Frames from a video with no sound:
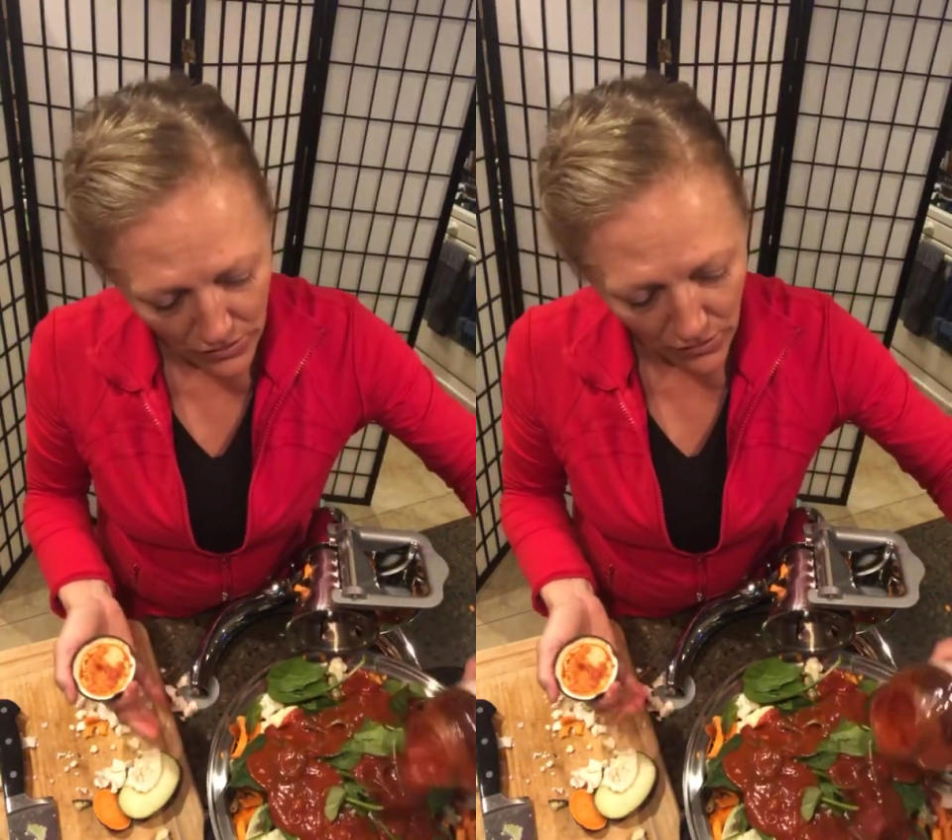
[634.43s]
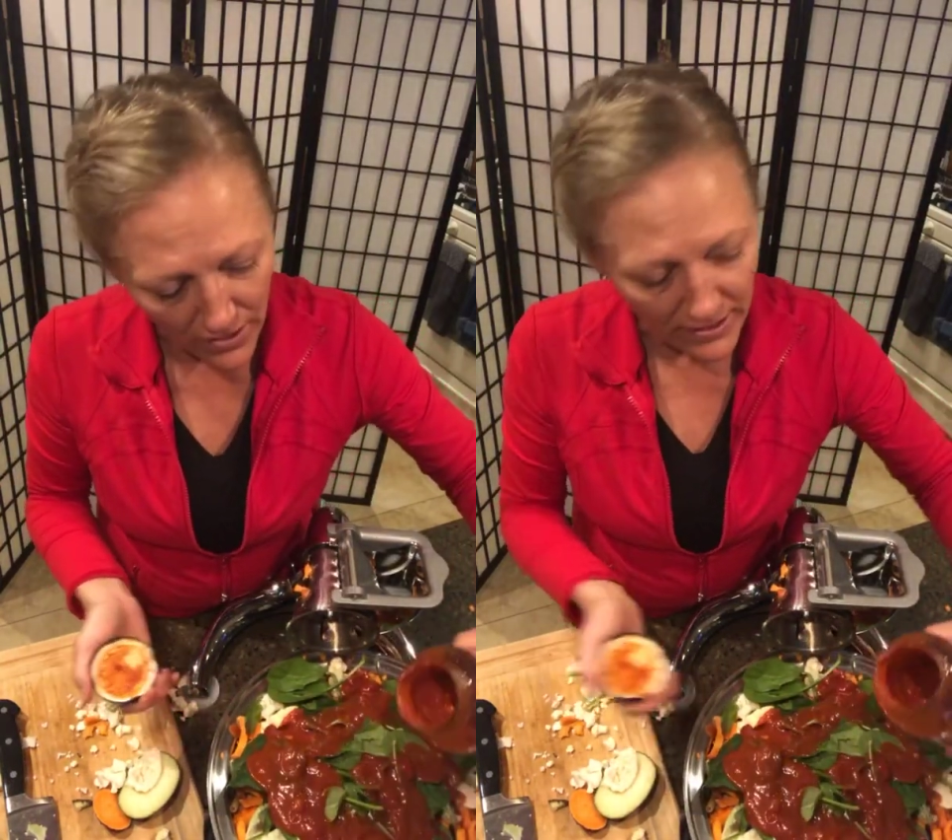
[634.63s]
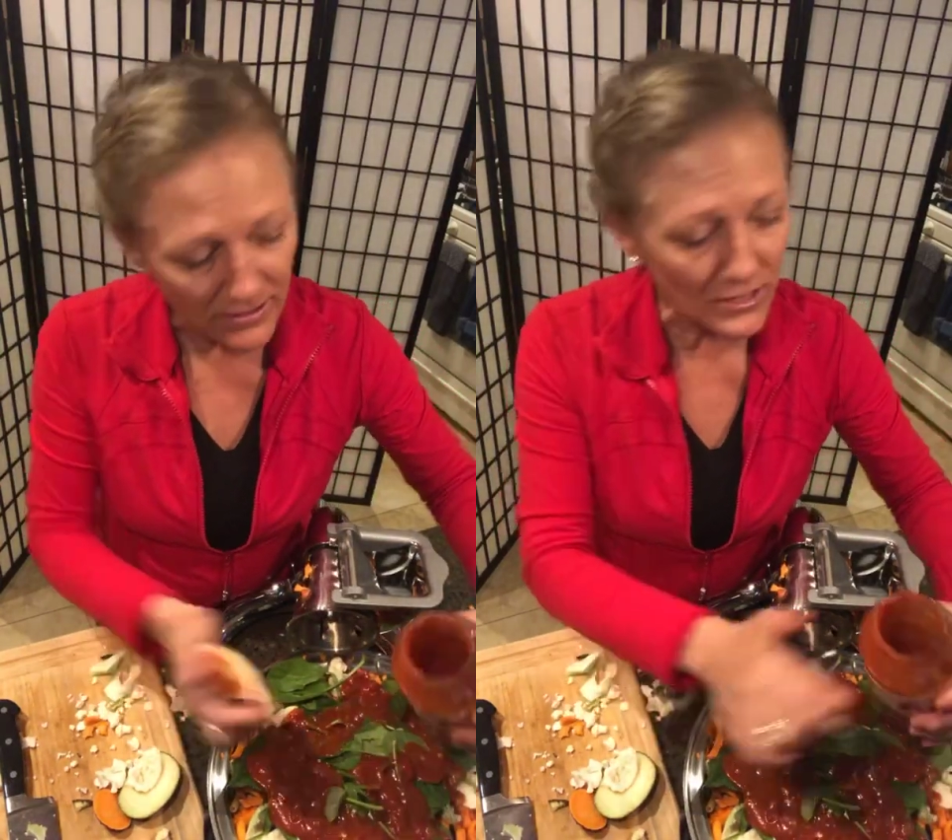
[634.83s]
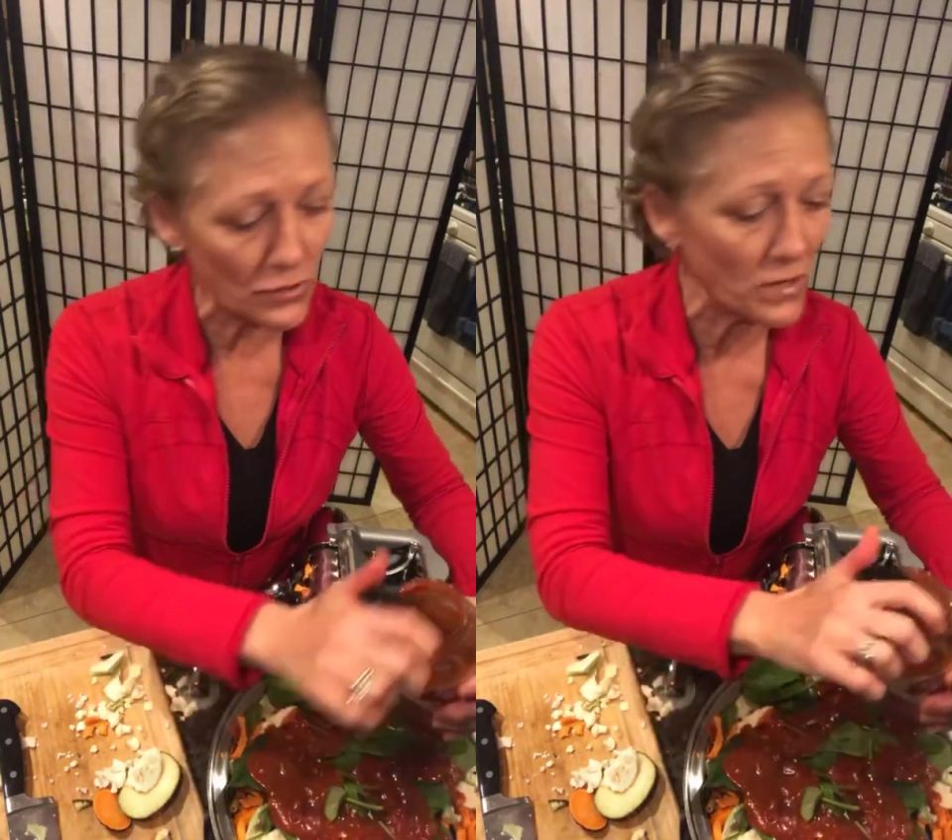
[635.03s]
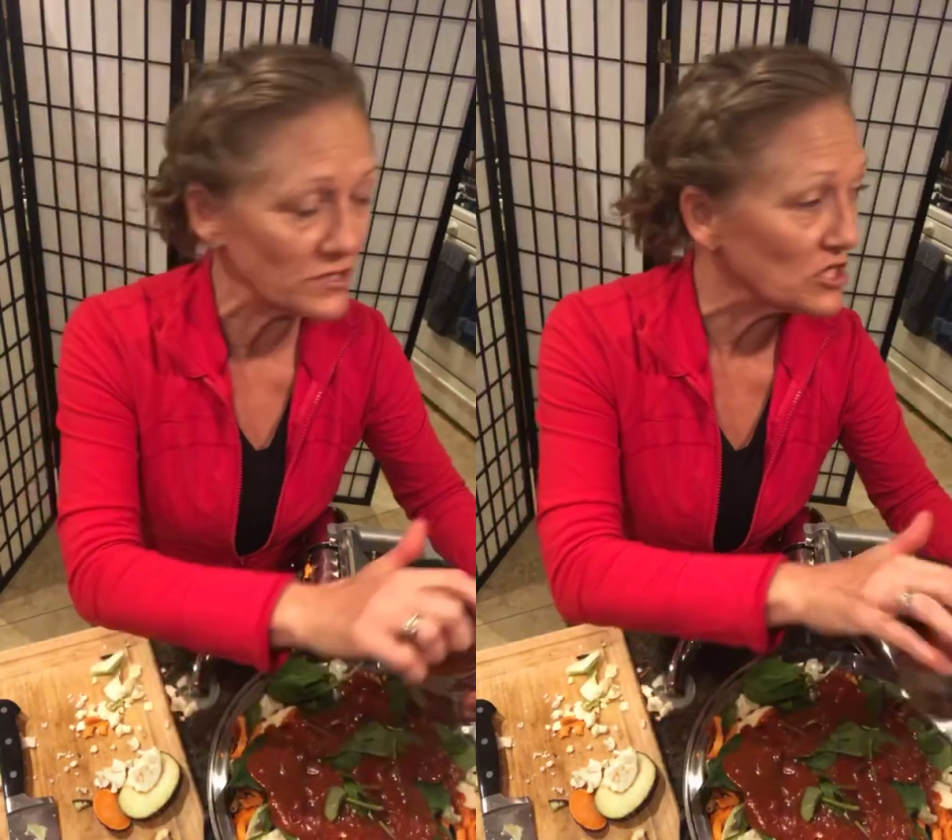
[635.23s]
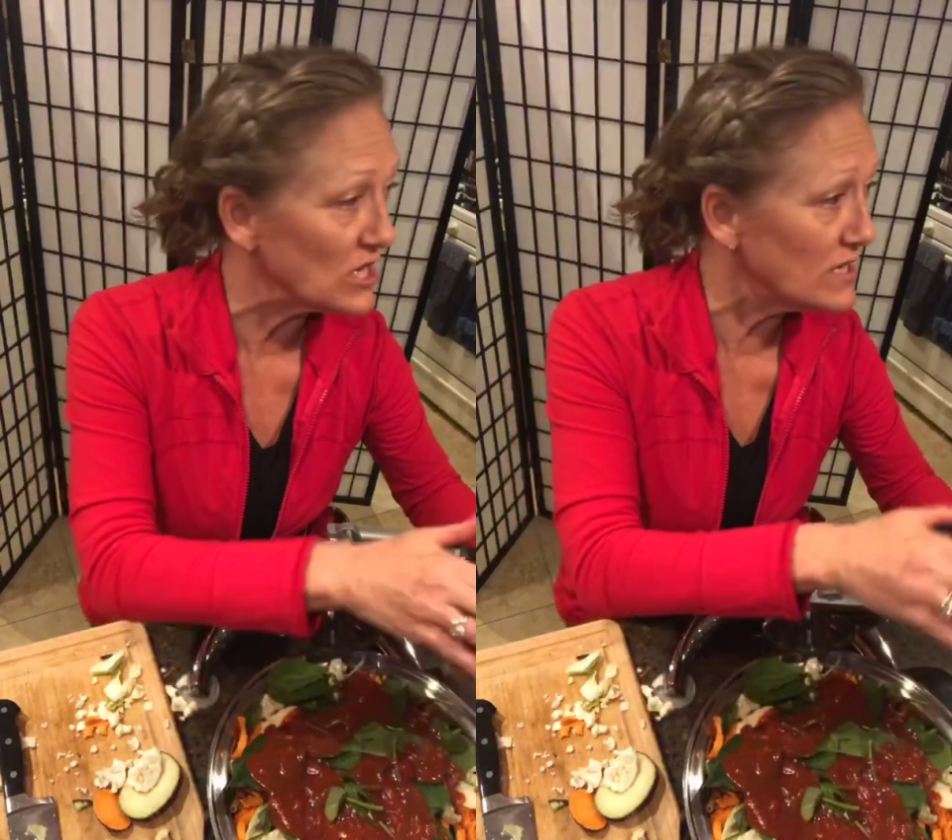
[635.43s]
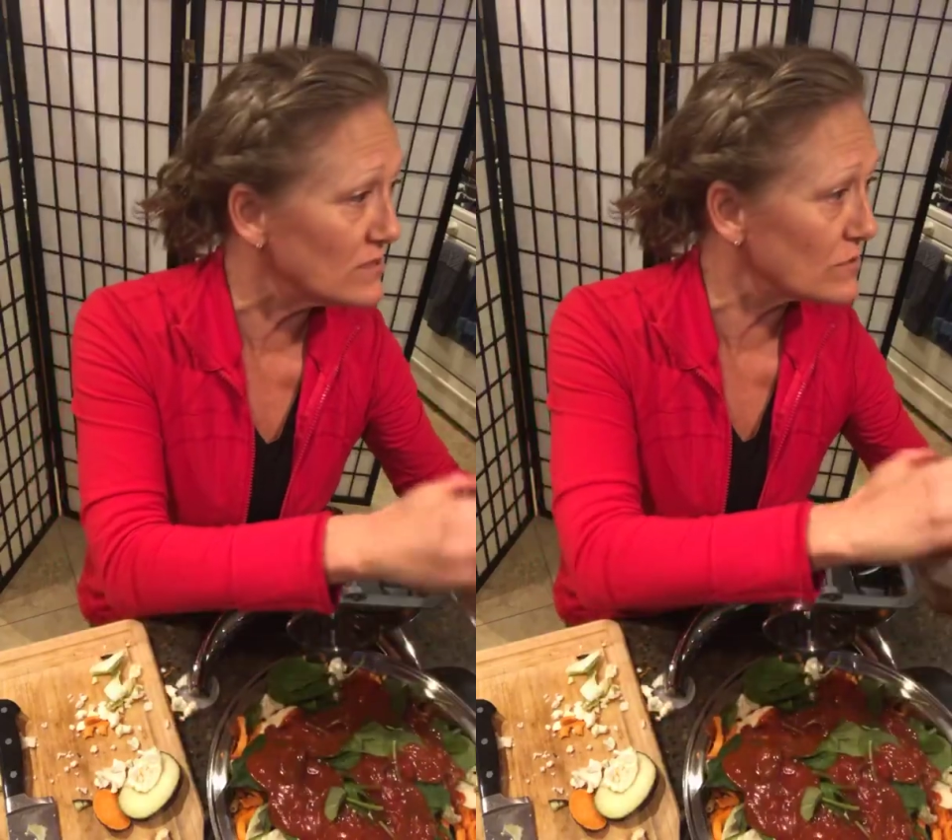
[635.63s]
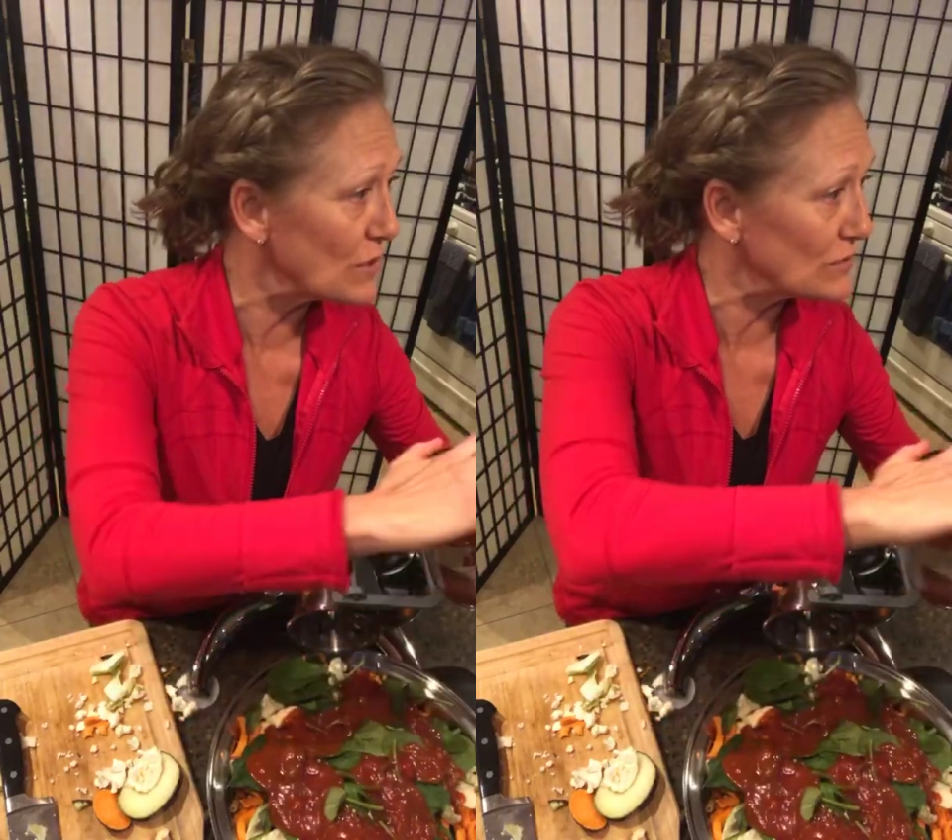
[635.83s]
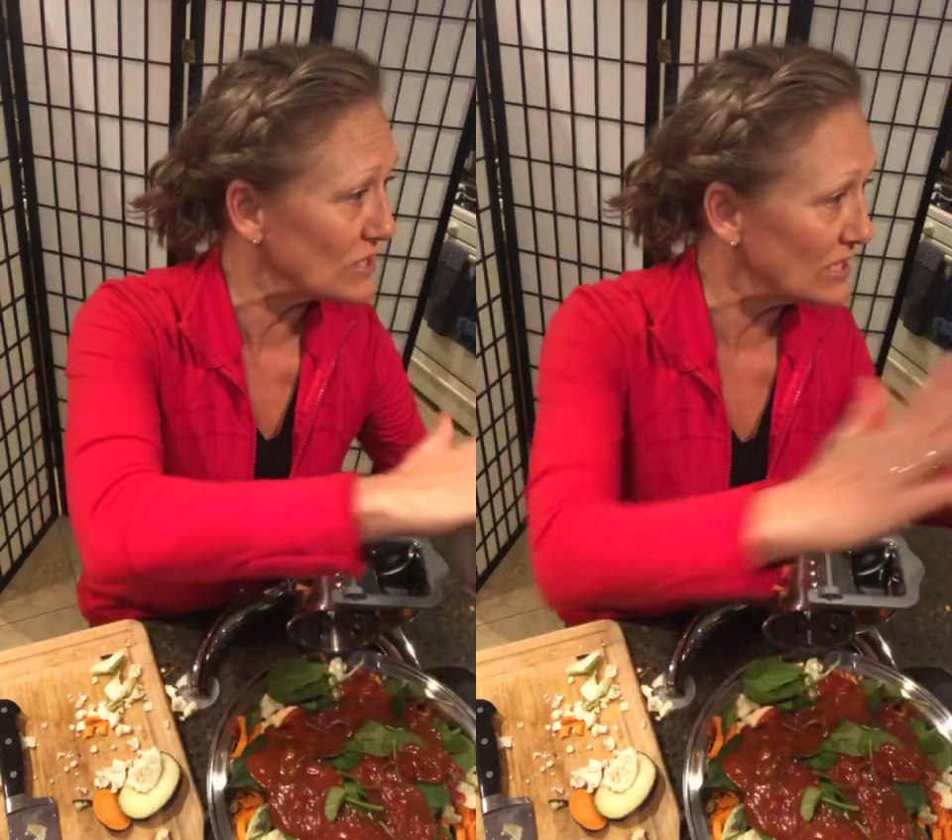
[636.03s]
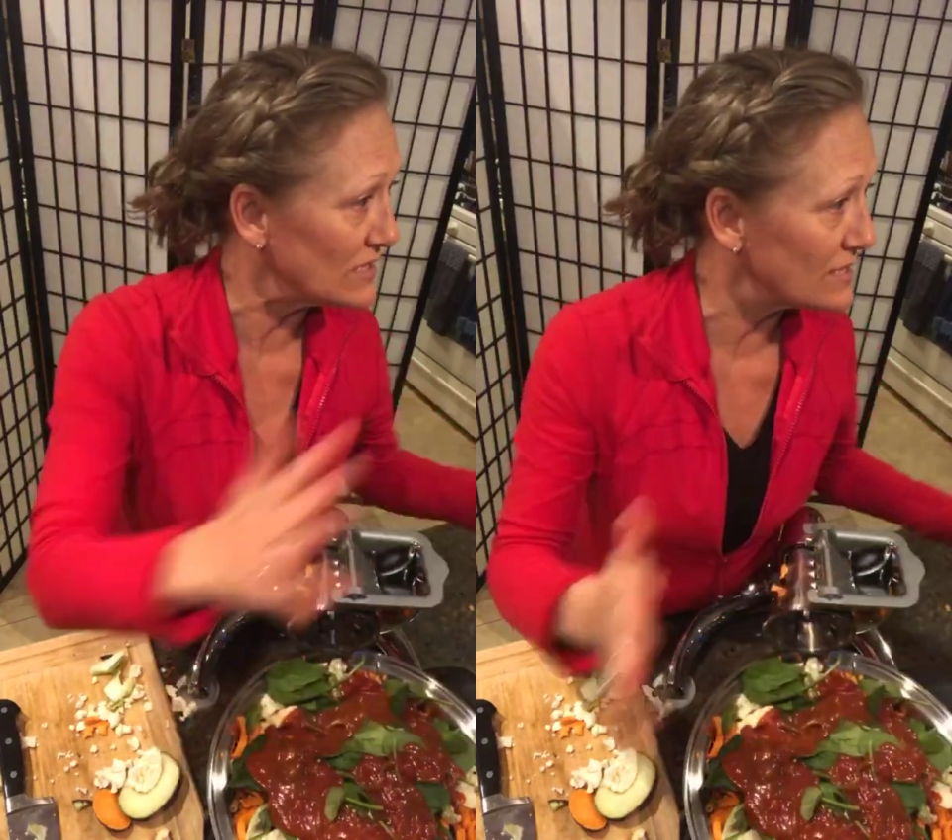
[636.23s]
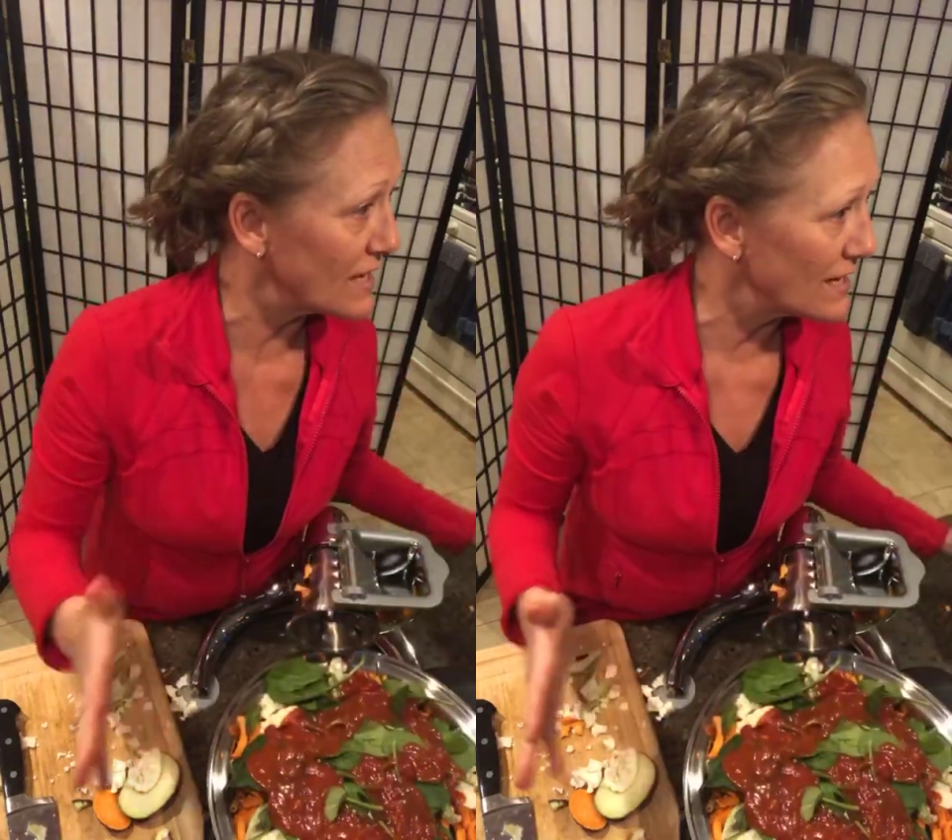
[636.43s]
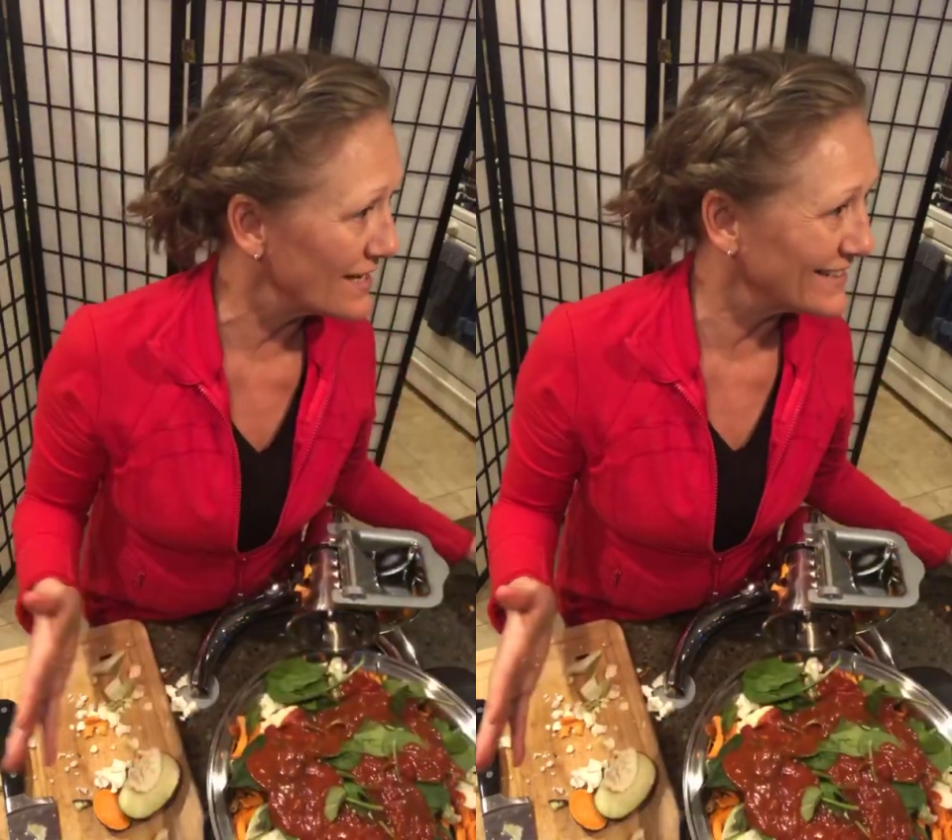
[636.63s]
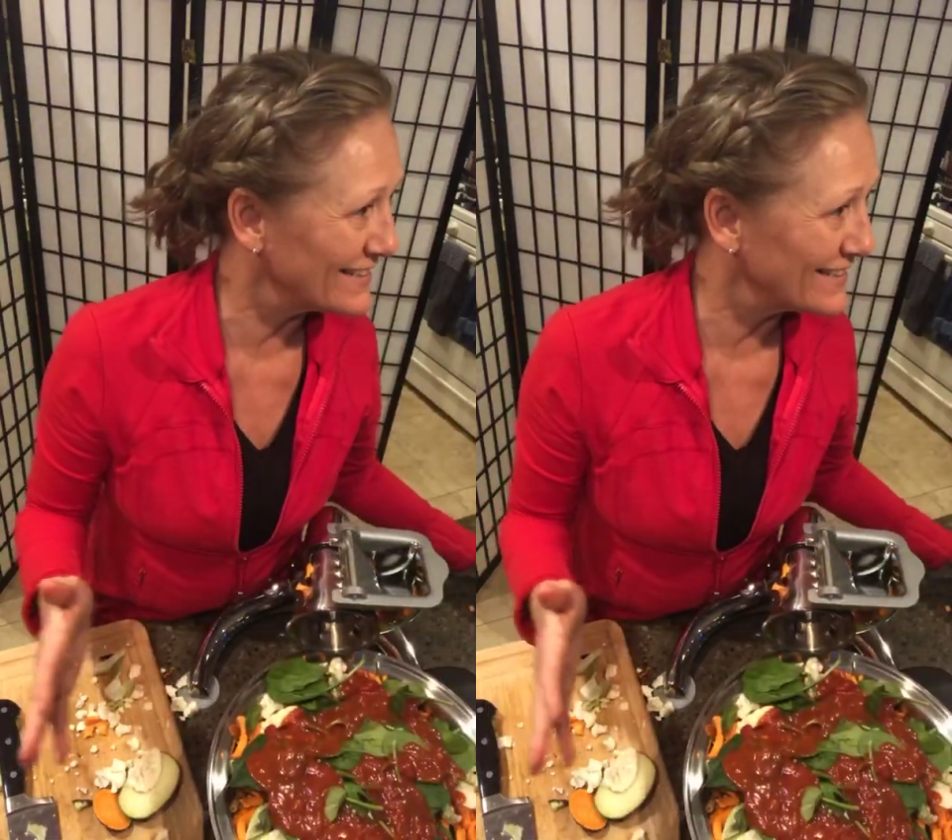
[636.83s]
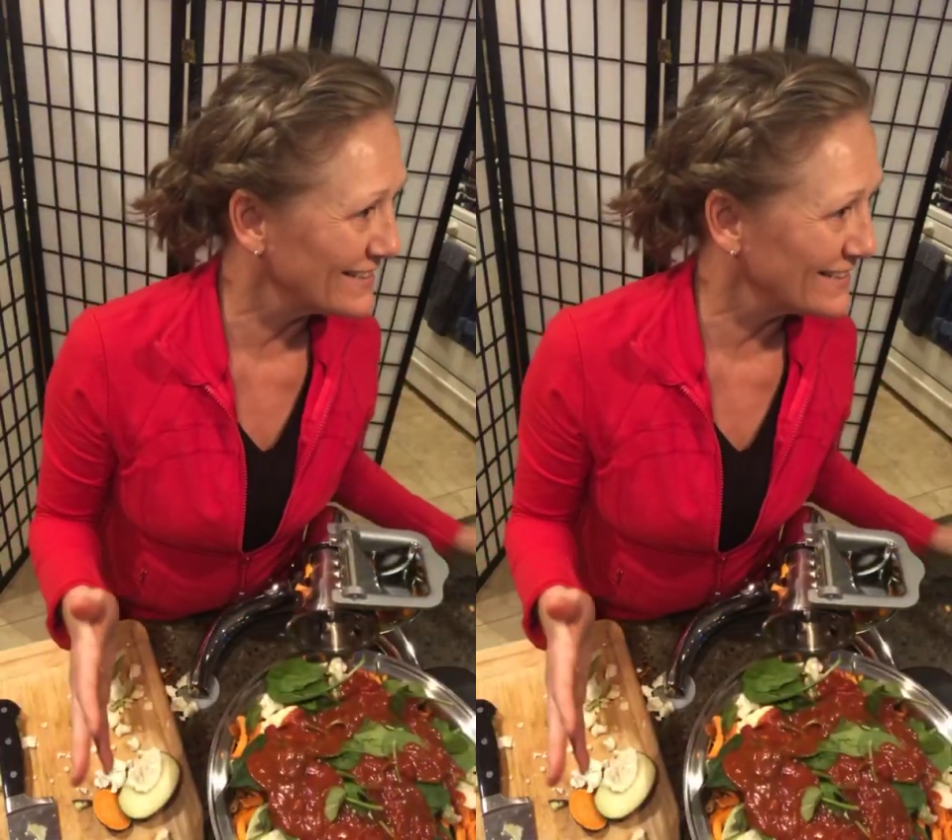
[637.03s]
audience, do you want cheese or no cheese?